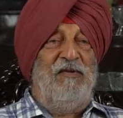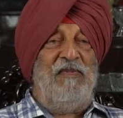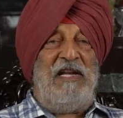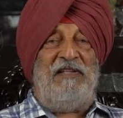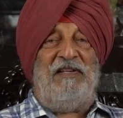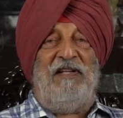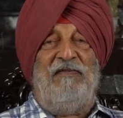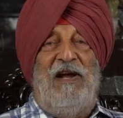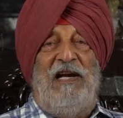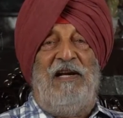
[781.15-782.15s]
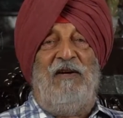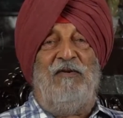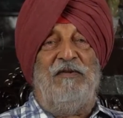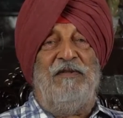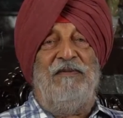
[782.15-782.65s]
the ministers find
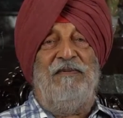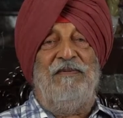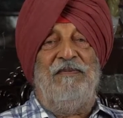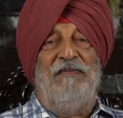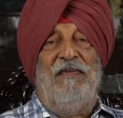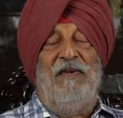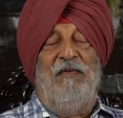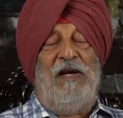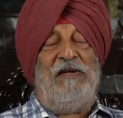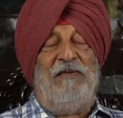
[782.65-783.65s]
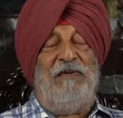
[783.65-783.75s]
out when to